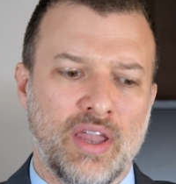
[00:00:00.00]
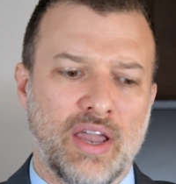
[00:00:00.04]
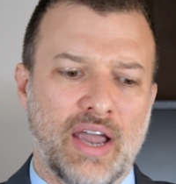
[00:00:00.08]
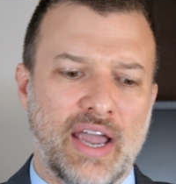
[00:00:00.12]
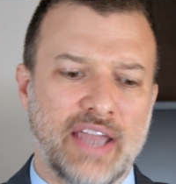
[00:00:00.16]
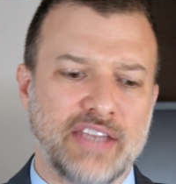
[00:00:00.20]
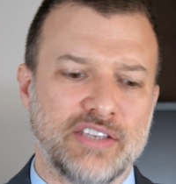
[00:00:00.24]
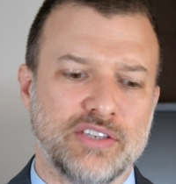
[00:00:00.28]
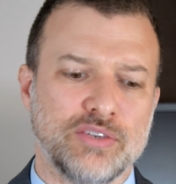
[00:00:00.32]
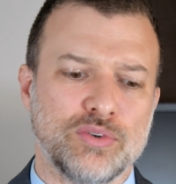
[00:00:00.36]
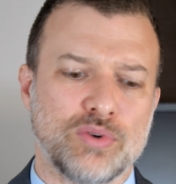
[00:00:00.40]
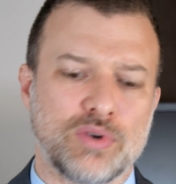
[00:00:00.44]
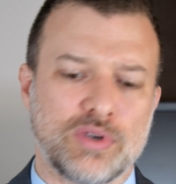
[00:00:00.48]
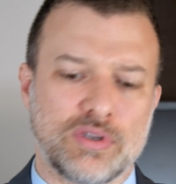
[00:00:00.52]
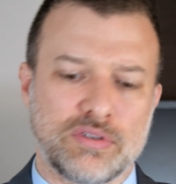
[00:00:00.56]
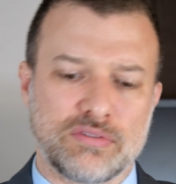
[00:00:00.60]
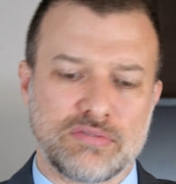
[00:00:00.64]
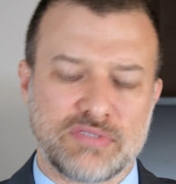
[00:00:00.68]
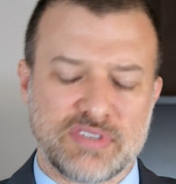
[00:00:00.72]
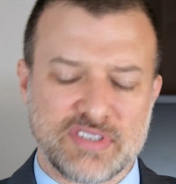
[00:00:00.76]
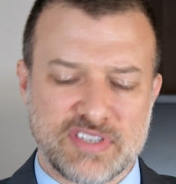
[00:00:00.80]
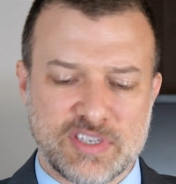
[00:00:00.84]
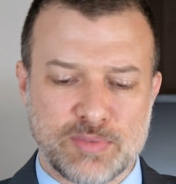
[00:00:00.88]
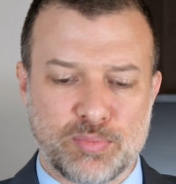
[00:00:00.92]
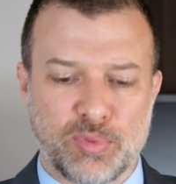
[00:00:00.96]
I do
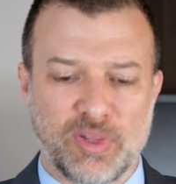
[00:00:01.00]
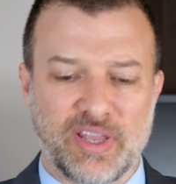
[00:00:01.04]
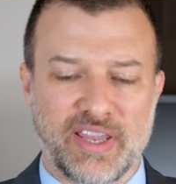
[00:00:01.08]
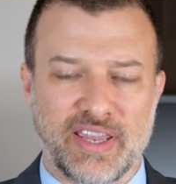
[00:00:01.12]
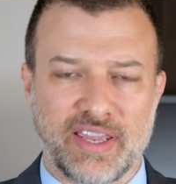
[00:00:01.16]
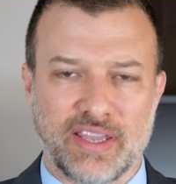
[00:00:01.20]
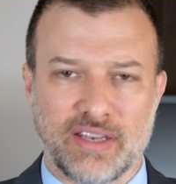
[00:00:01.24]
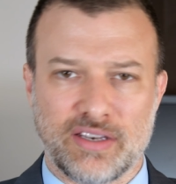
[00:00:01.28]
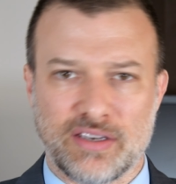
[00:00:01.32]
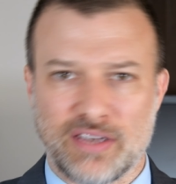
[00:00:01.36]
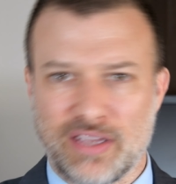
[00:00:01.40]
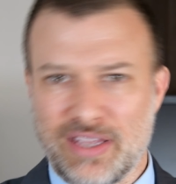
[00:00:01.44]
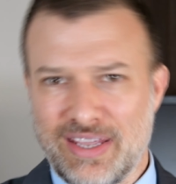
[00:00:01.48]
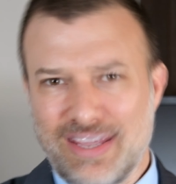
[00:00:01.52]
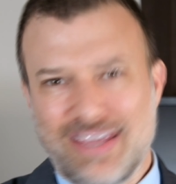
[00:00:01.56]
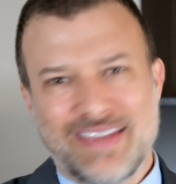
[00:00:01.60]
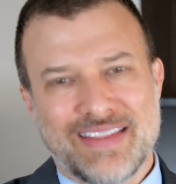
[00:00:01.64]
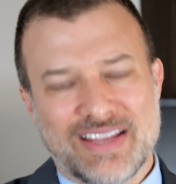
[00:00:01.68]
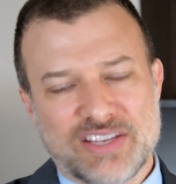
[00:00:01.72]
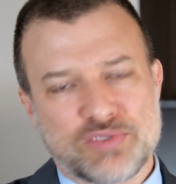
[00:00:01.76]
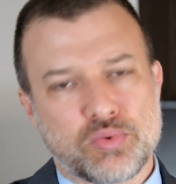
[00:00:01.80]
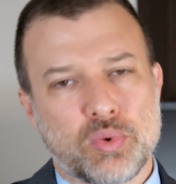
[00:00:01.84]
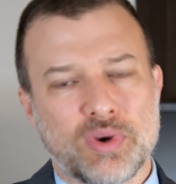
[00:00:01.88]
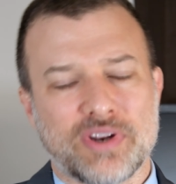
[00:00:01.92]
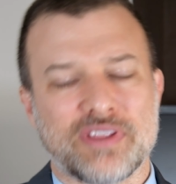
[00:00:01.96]
display, and
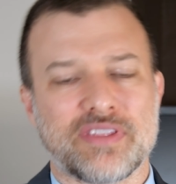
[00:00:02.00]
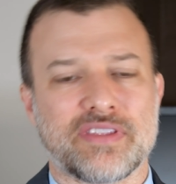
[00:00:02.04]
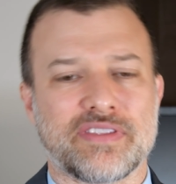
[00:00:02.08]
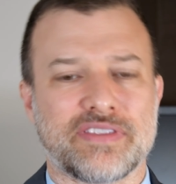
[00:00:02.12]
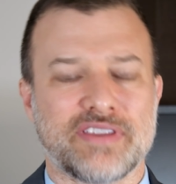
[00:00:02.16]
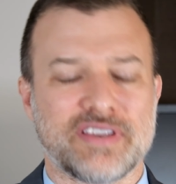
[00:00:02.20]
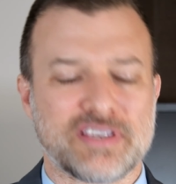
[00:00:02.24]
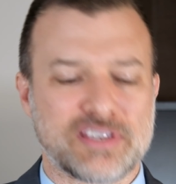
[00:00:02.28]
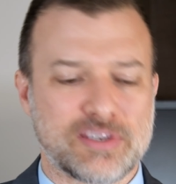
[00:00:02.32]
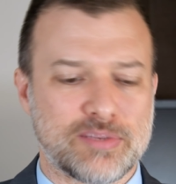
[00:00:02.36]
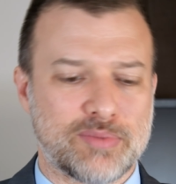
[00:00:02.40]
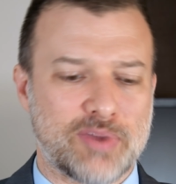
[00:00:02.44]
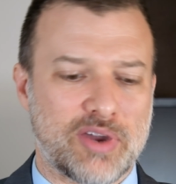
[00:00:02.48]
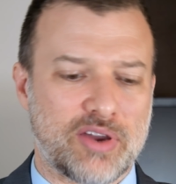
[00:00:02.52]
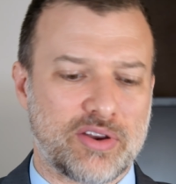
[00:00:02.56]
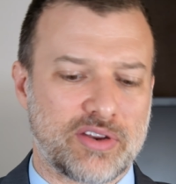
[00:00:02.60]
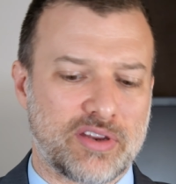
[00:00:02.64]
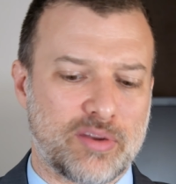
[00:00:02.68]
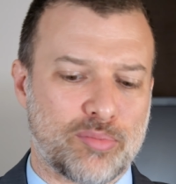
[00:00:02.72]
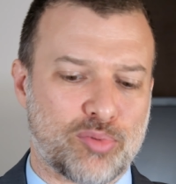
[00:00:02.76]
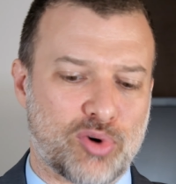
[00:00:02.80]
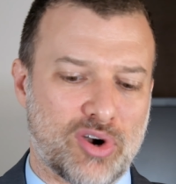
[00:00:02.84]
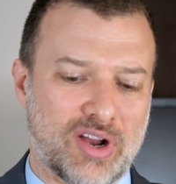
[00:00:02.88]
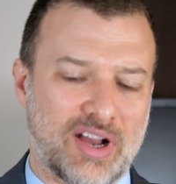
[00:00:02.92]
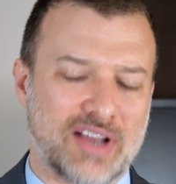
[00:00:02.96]
that's one of the things about
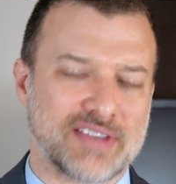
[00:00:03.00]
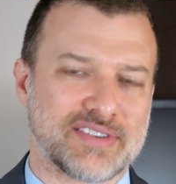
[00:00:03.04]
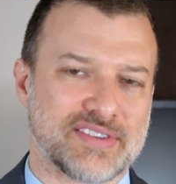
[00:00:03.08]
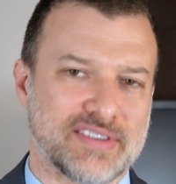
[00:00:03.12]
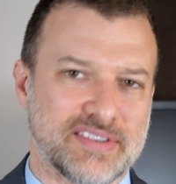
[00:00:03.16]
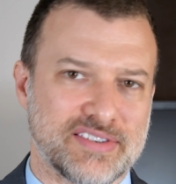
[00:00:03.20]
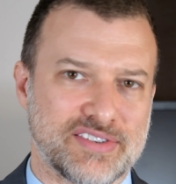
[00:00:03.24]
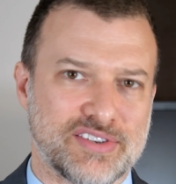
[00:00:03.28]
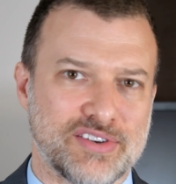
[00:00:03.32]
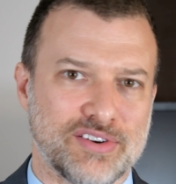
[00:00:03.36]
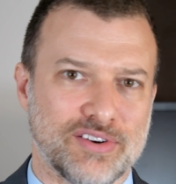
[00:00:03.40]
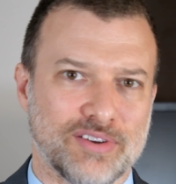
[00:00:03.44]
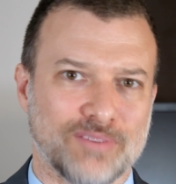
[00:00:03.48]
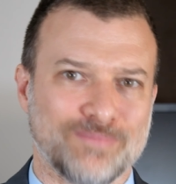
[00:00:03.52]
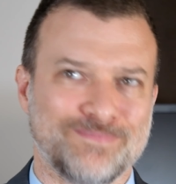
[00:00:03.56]
your process.